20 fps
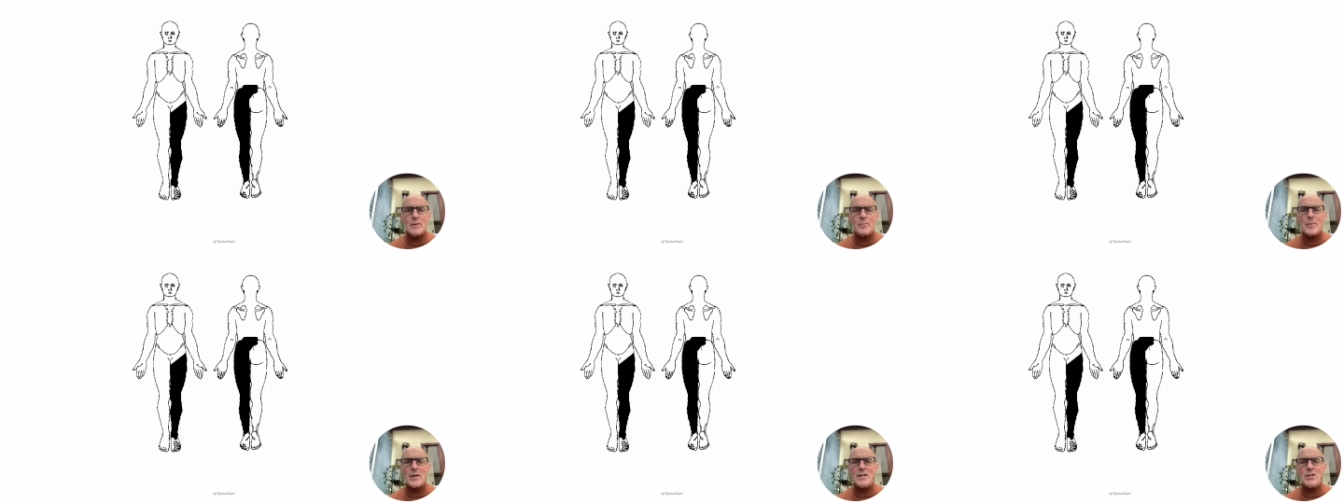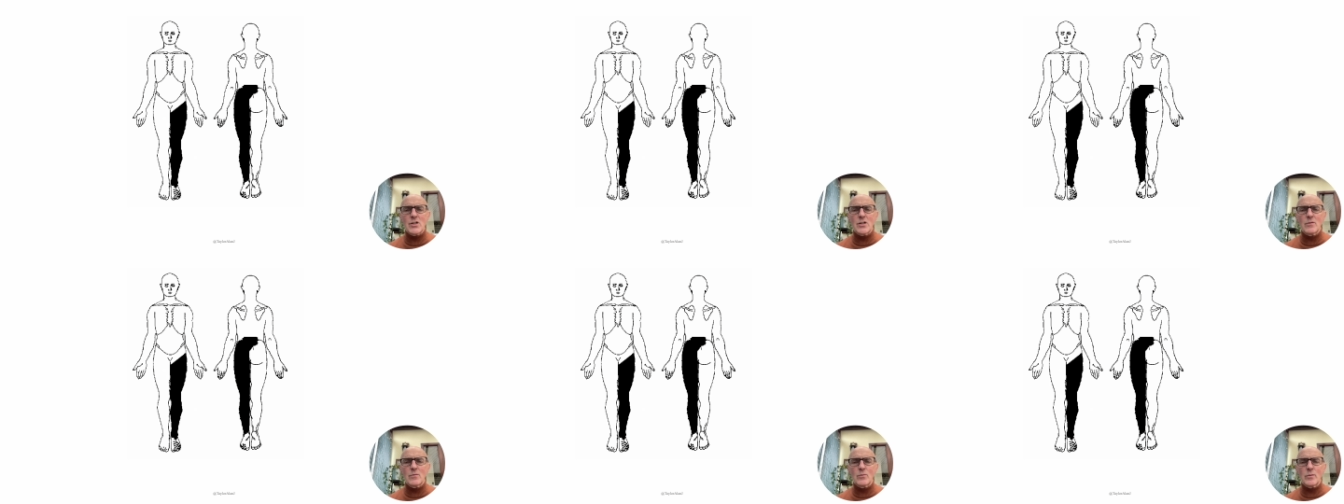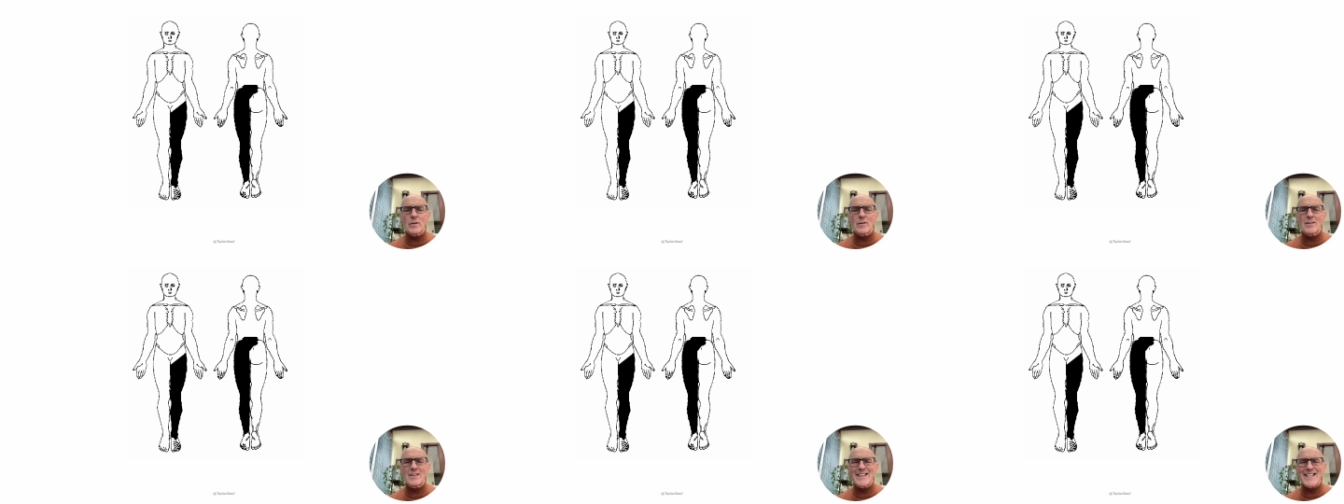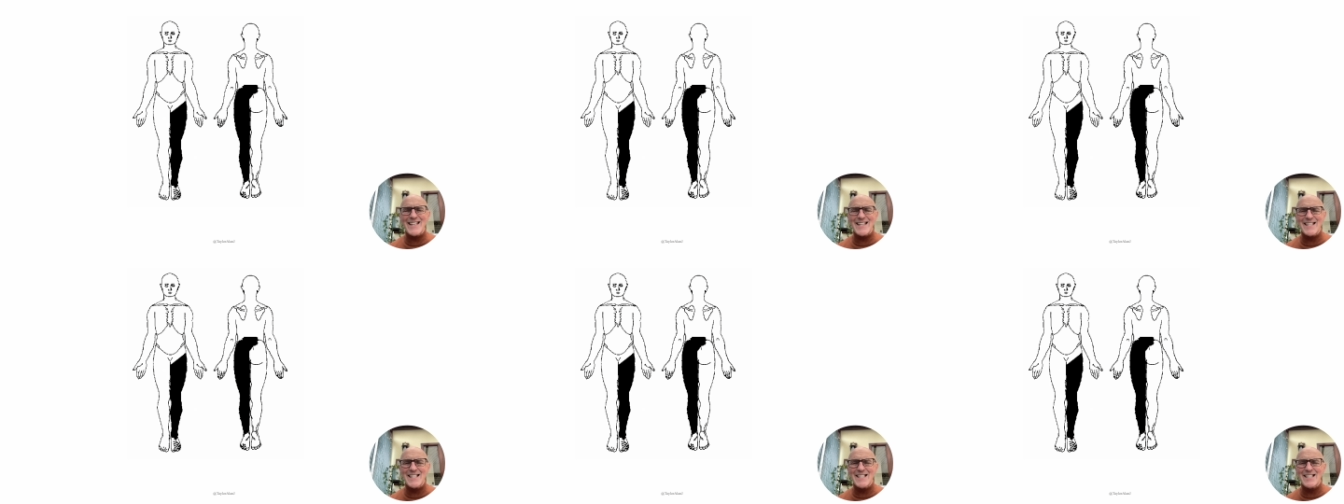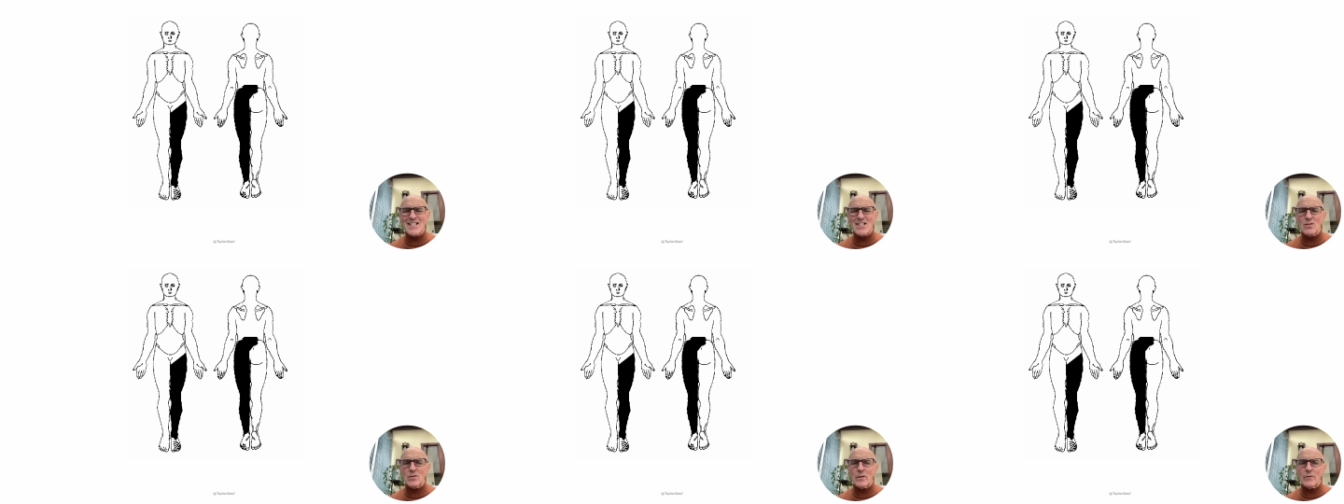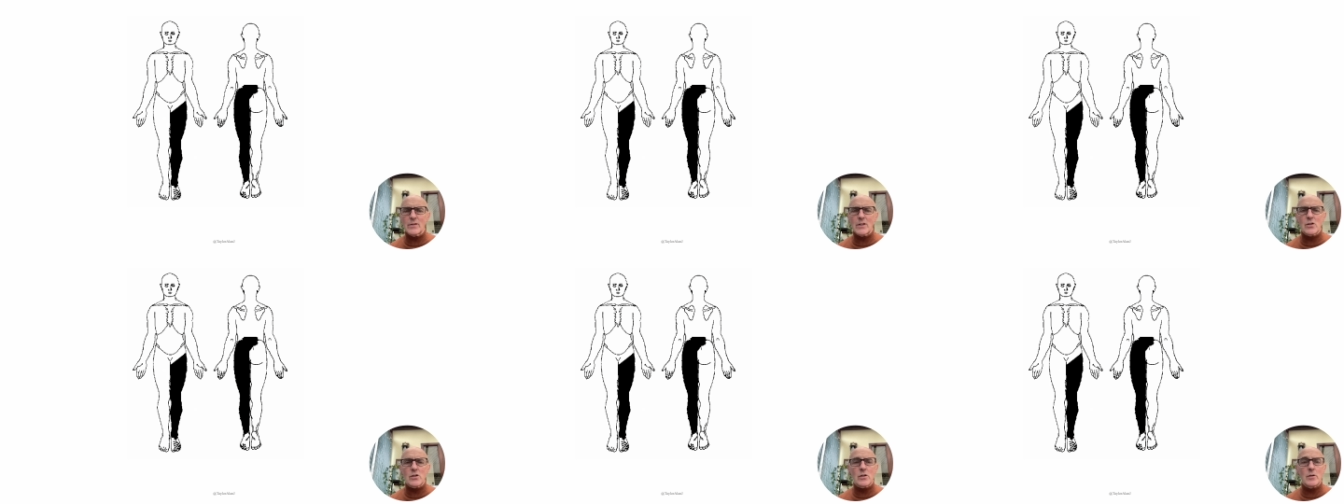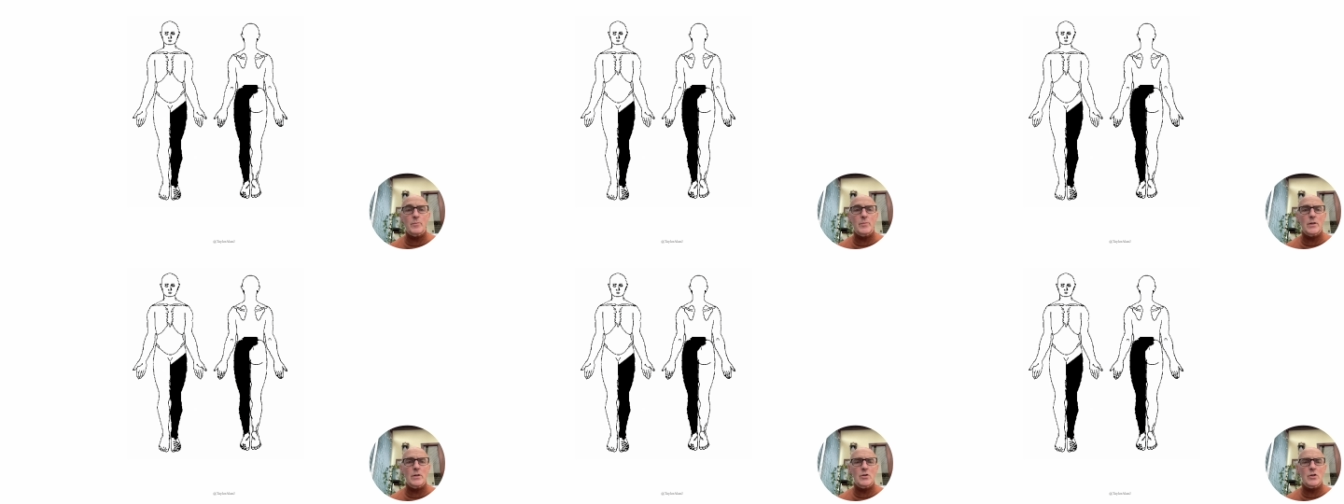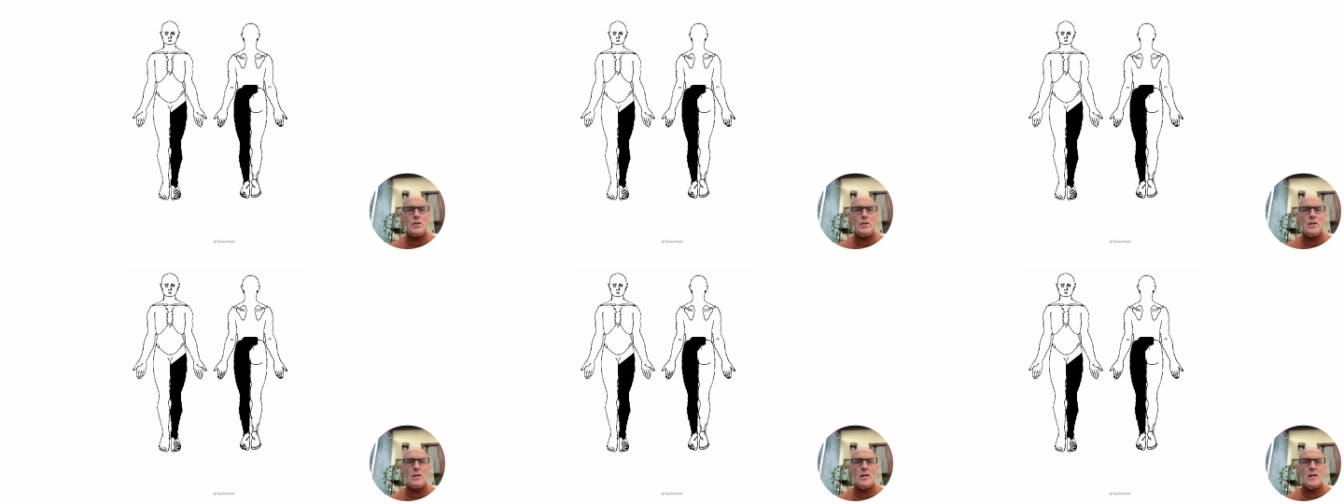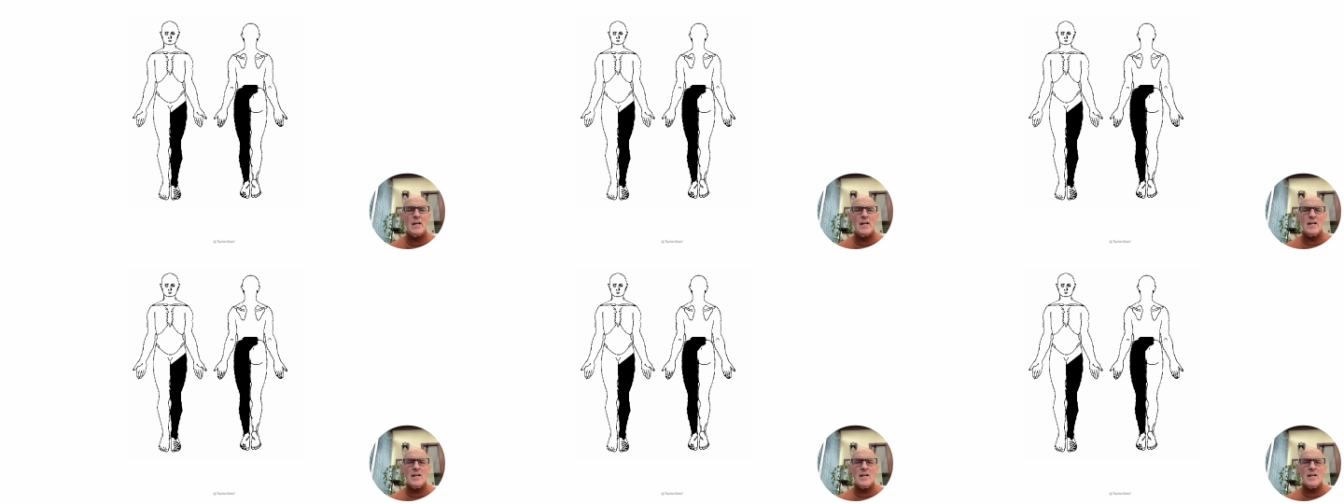a patient with this sort of distribution